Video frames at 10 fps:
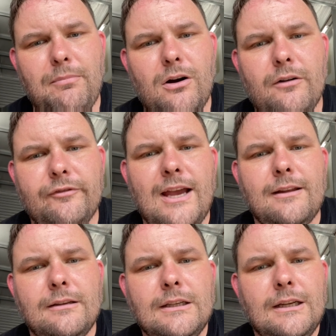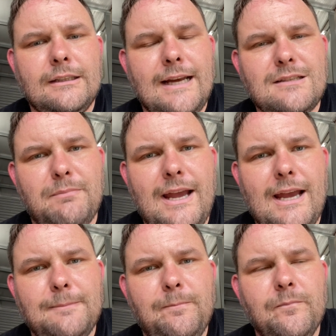off. That's
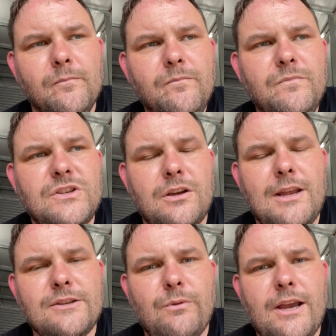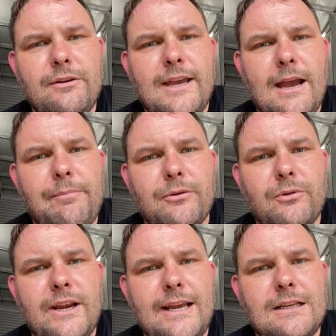bad. So that's why you gap your
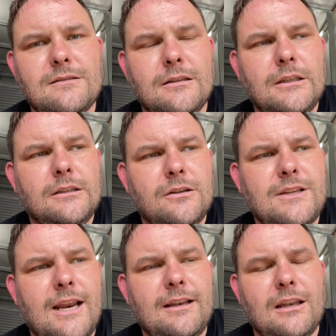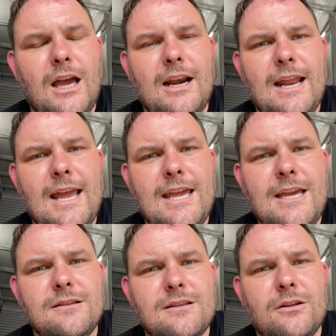rings, because a lot of that
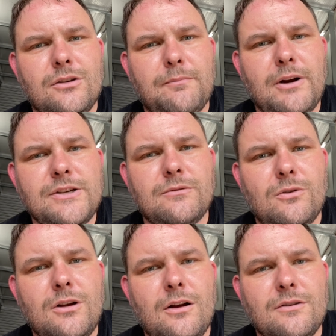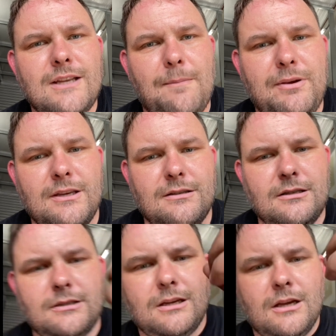heat and cylinder pressure will cause that
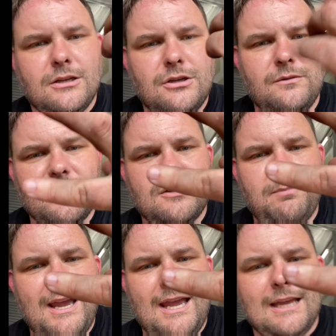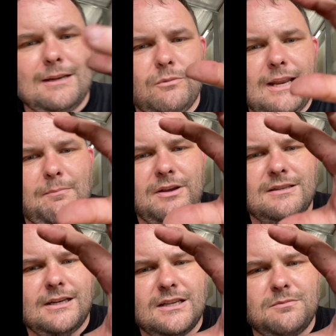piston to expand, and when that
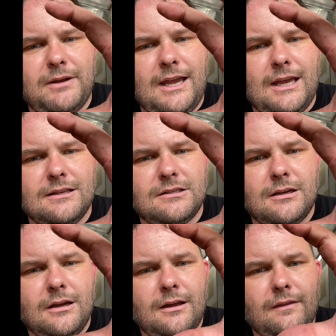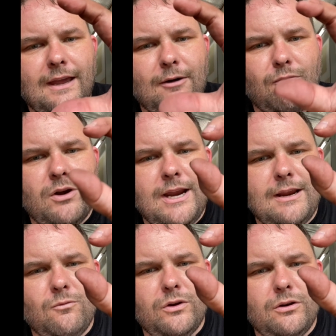piston expands, that
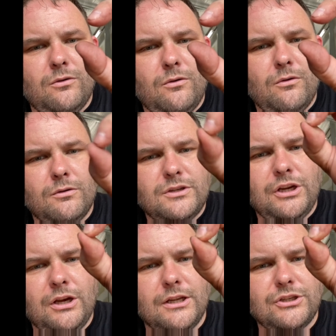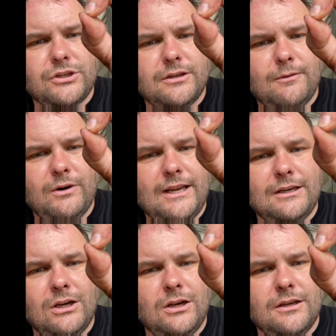ring will touch, and when it
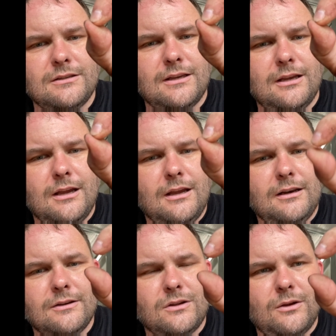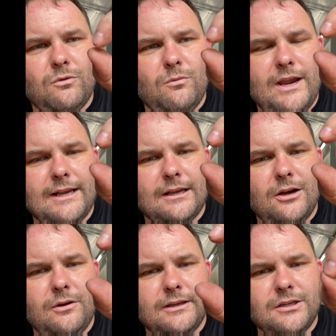does, there's only one way it can
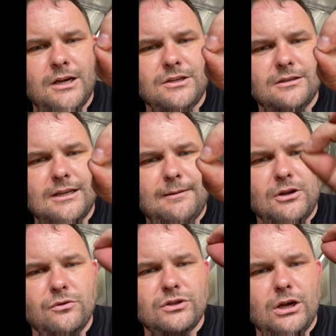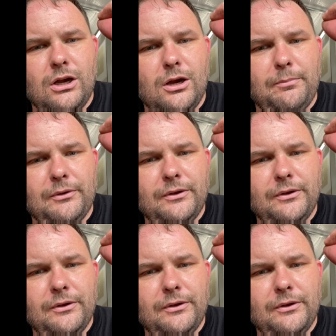go. It touches and it goes up.